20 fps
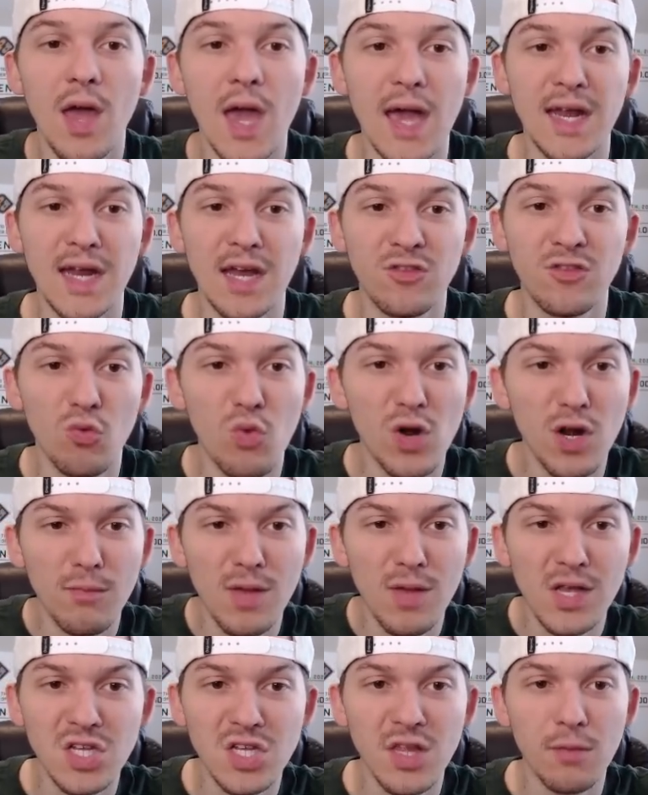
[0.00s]
And I do want to
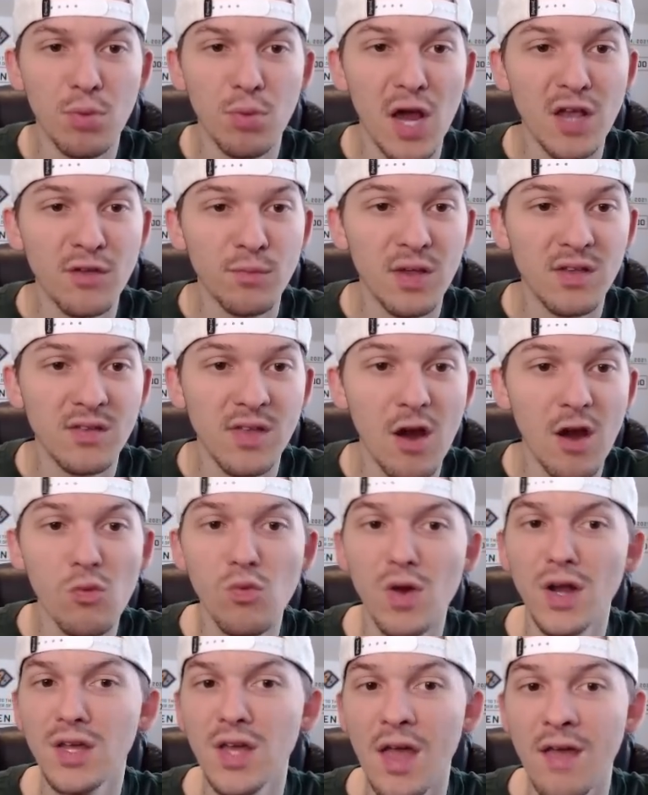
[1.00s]
mention that Prizepicks, they are
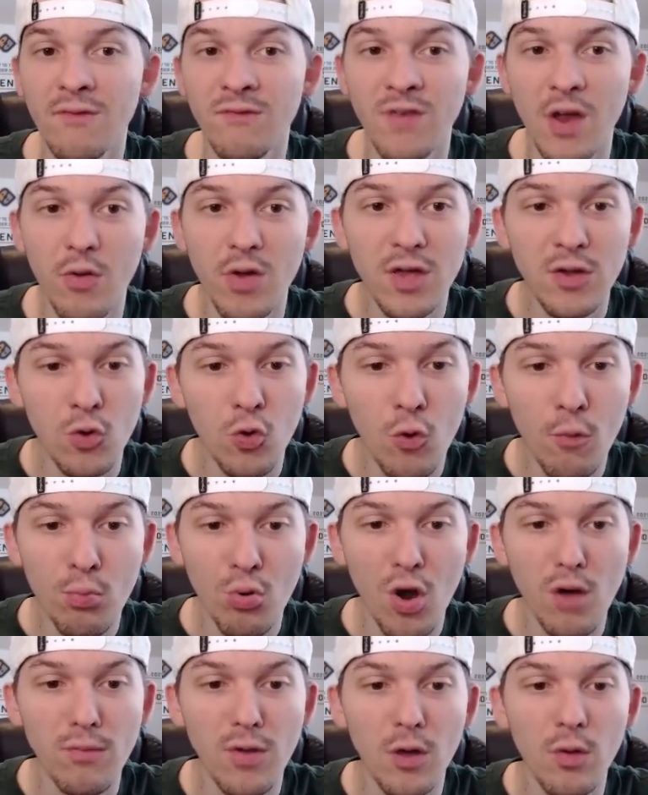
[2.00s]
running a very cool
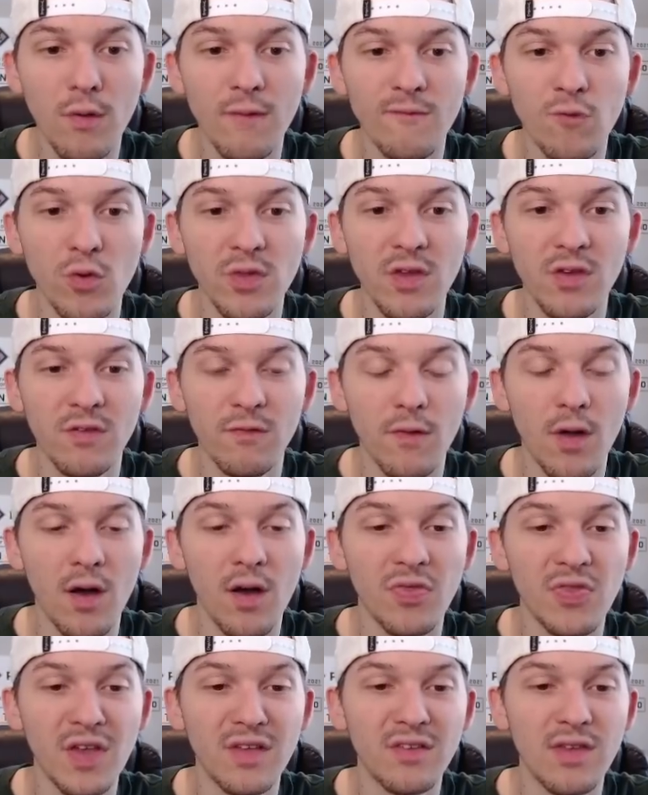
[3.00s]
promo for this
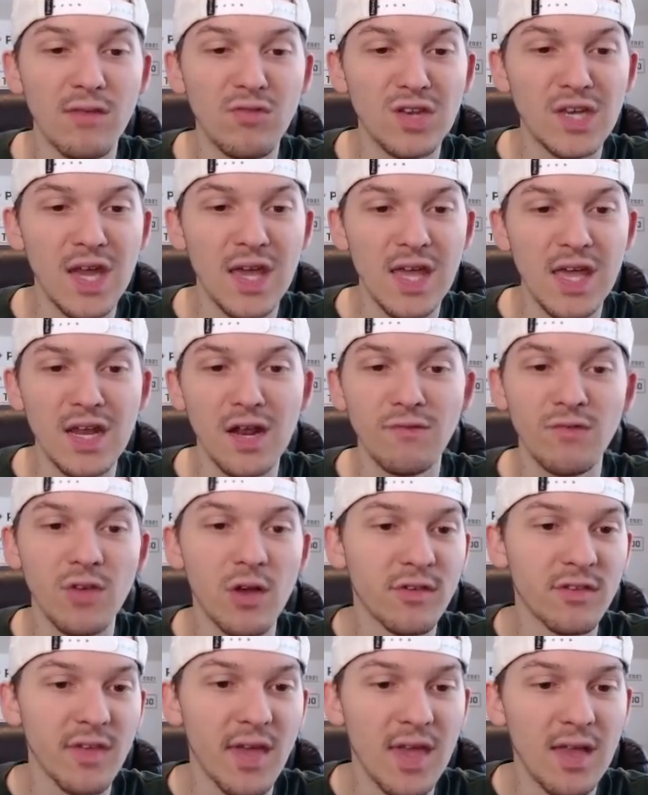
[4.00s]
Thanksgiving Day
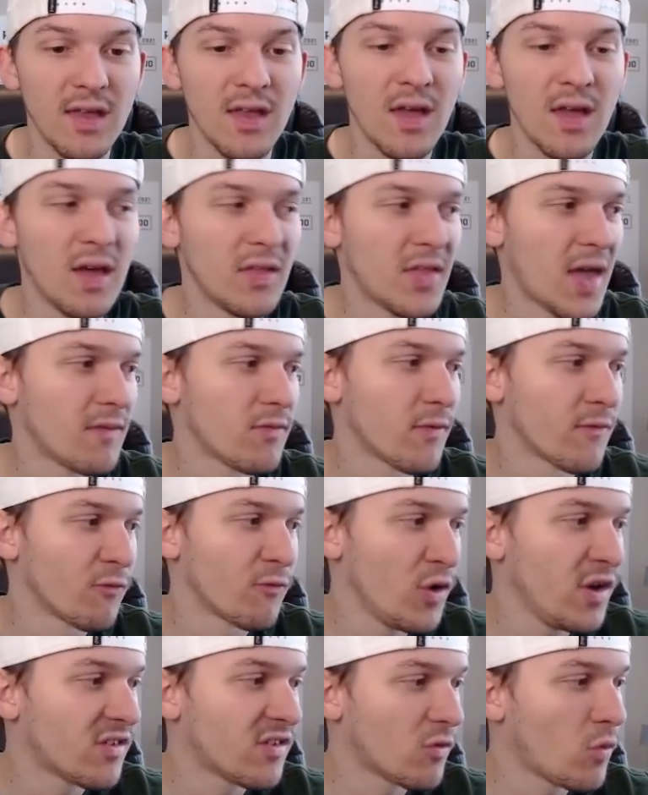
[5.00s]
NFL slate. They have a
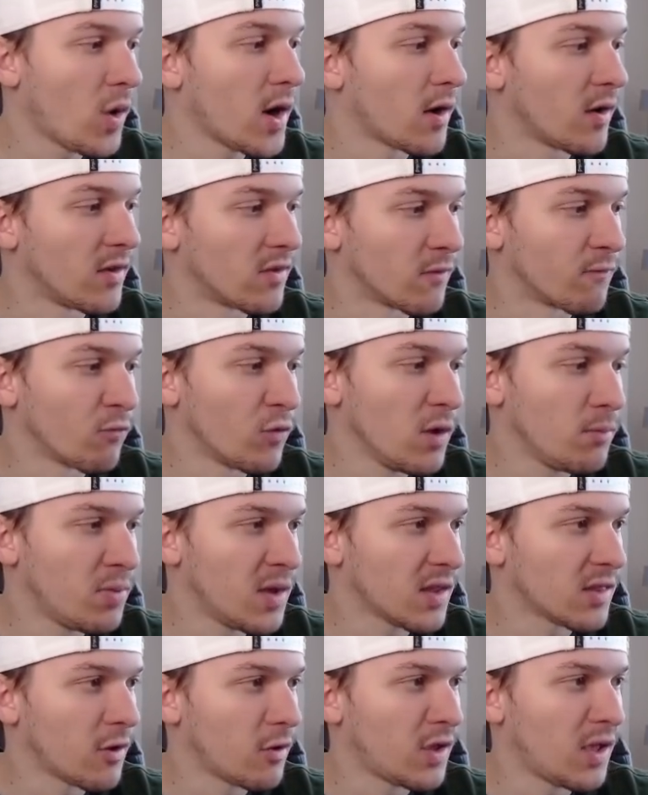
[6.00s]
free square. It's a free
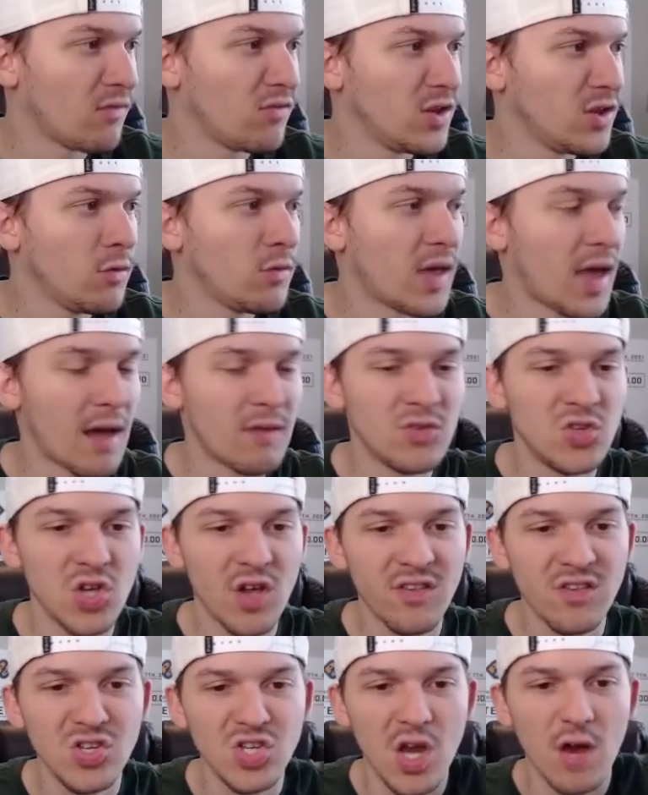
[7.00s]
pick they're giving you. They have
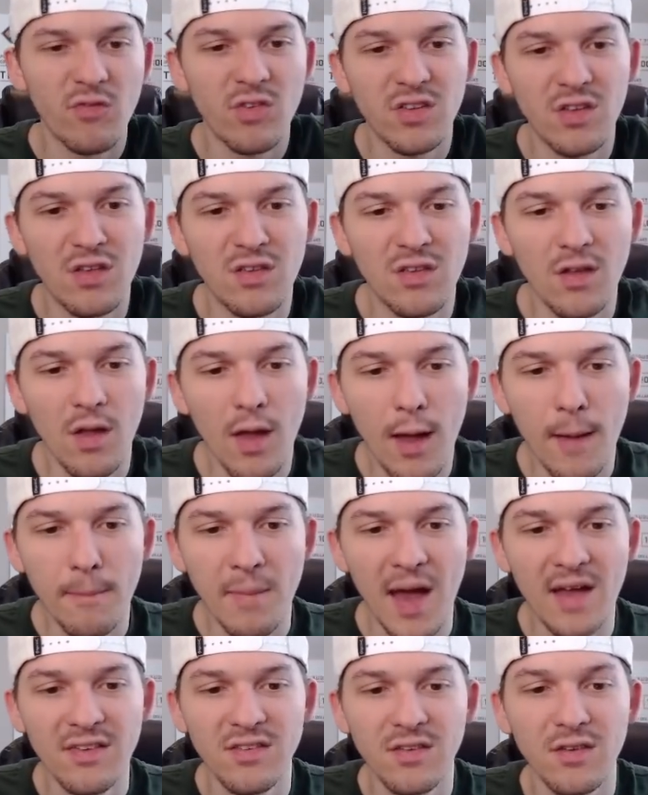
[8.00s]
Justin Jefferson's
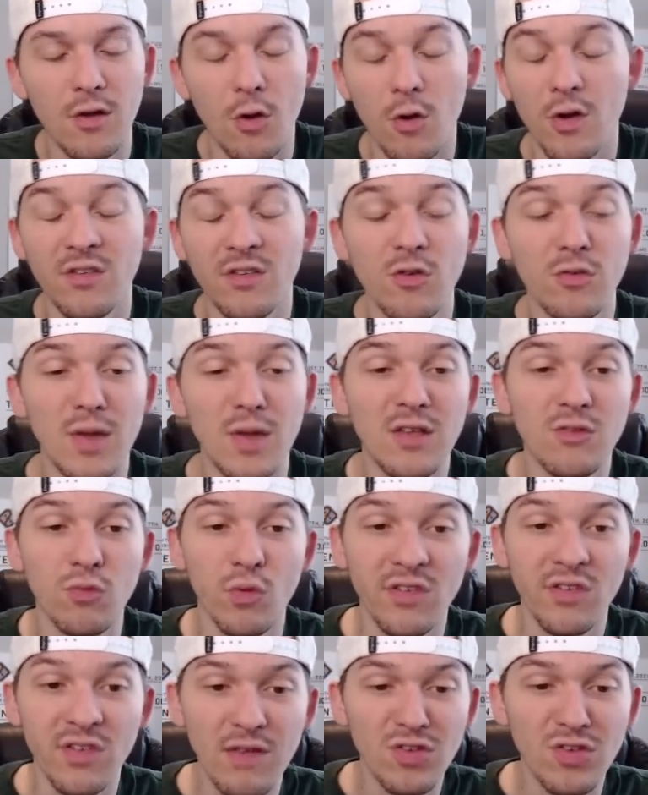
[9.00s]
his
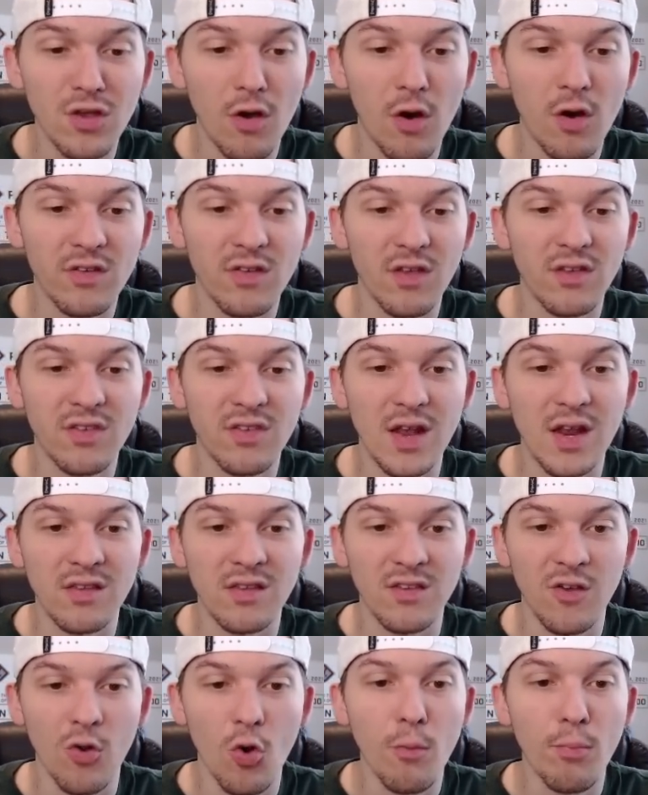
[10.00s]
receiving yards set at
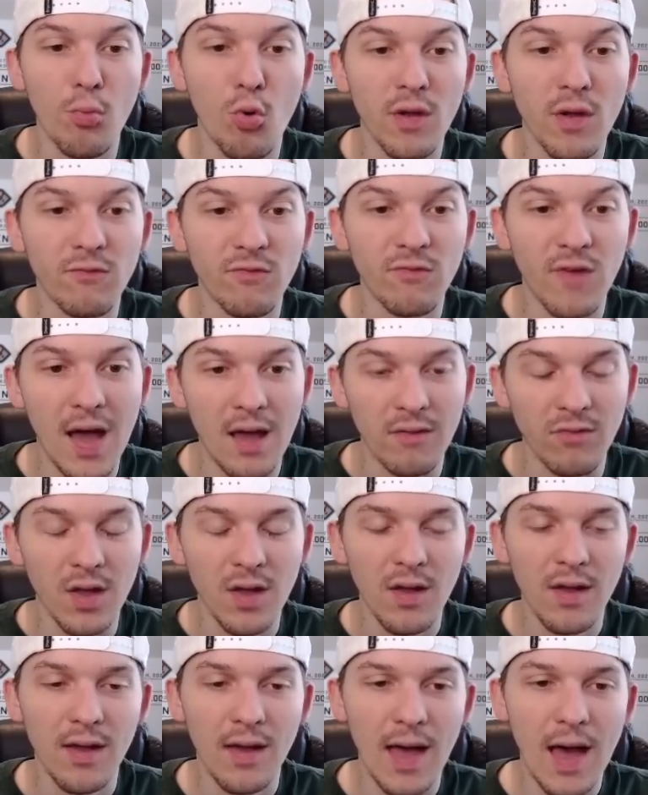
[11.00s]
0.5.
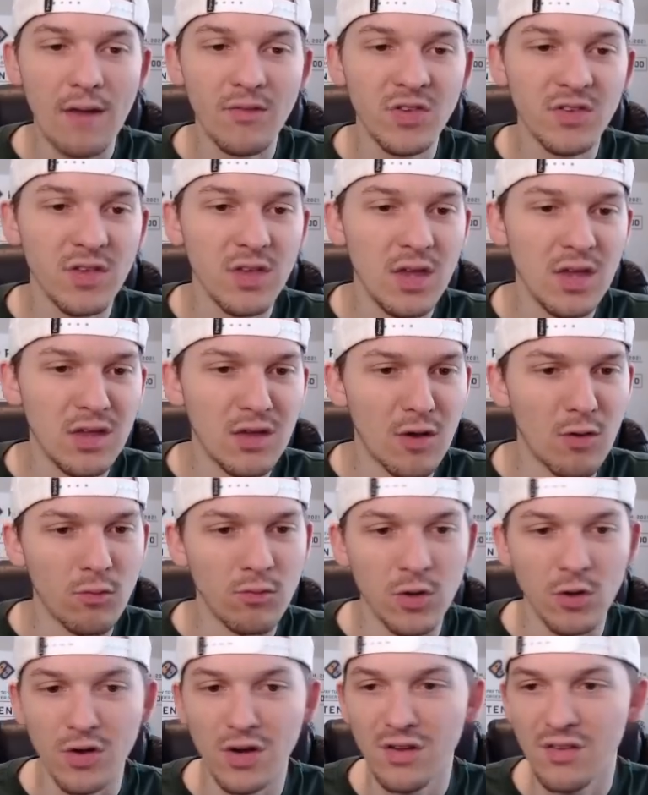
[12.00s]
Obviously, you know,
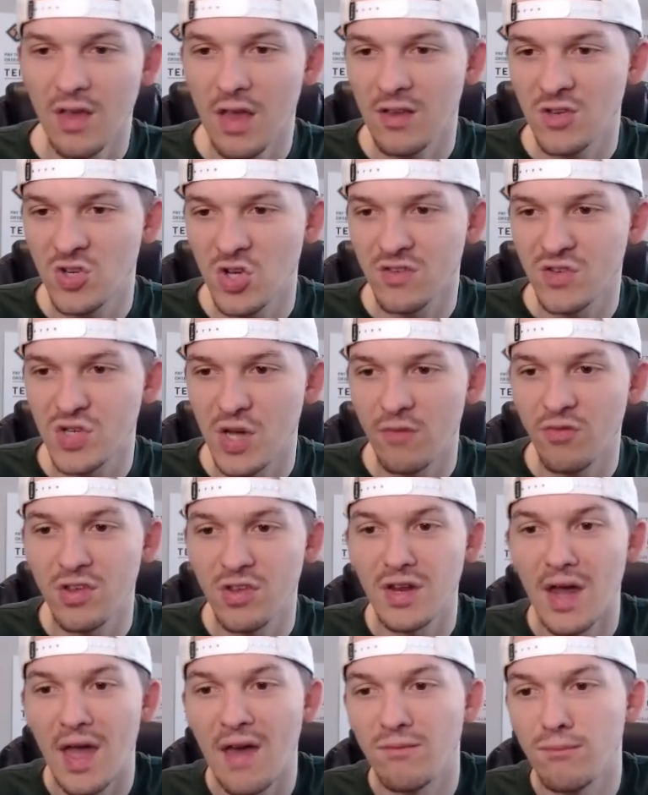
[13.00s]
you're going to take Justin
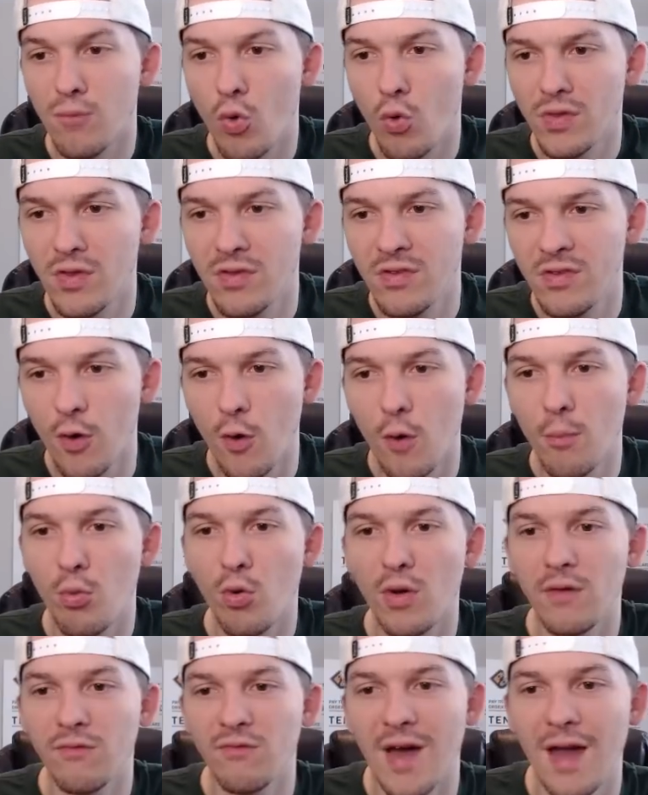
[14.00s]
Jefferson to have more than
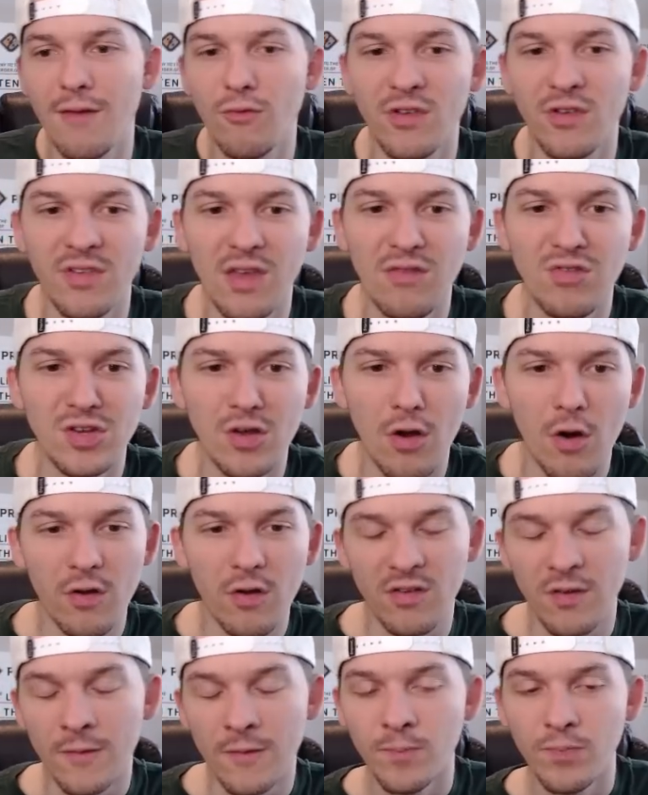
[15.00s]
0.5 receiving
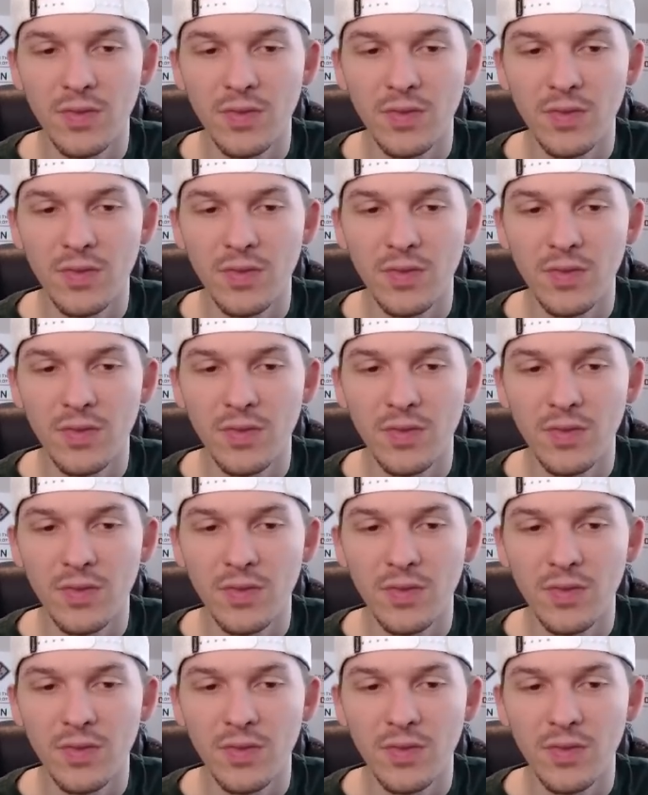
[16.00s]
yards.